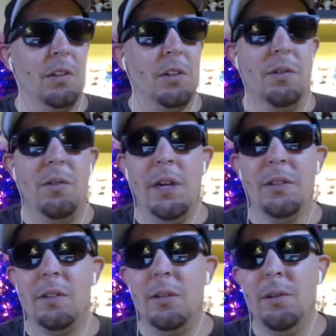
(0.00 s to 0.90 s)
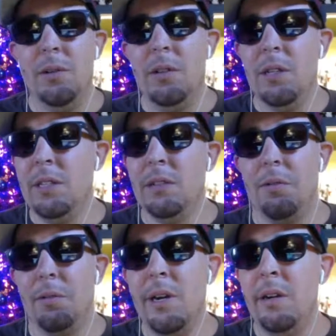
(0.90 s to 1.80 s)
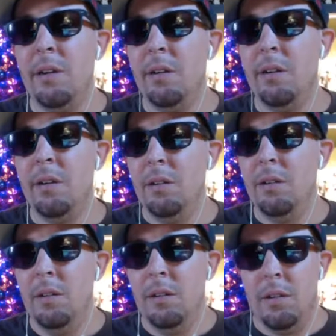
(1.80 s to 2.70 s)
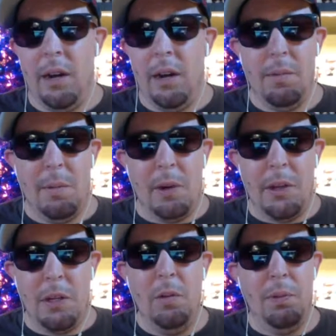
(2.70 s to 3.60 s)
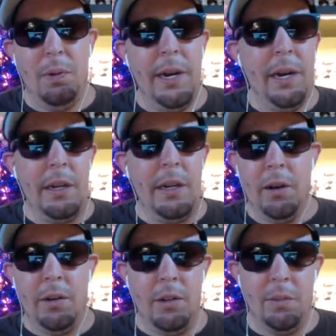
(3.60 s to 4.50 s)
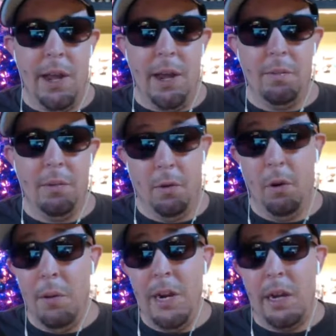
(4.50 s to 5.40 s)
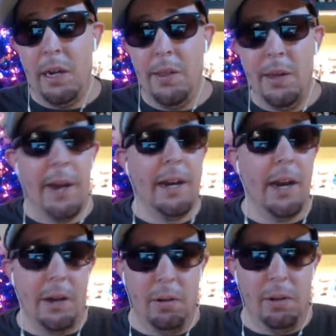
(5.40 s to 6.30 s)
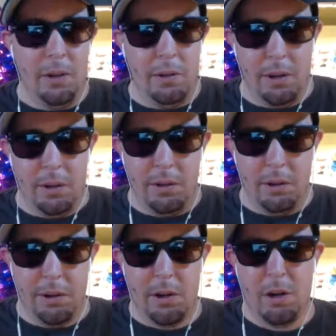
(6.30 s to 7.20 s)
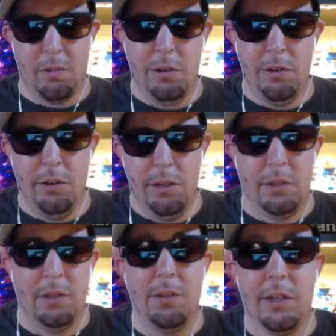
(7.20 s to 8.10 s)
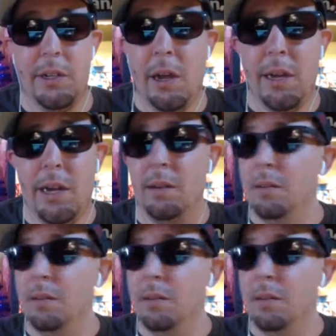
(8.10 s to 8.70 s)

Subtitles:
Was it 2002 or 2003? I don't remember. Like, you had played it a year or two before me, and then I got into it. And, you're like, oh, we should do this. And I was like, oh, yeah.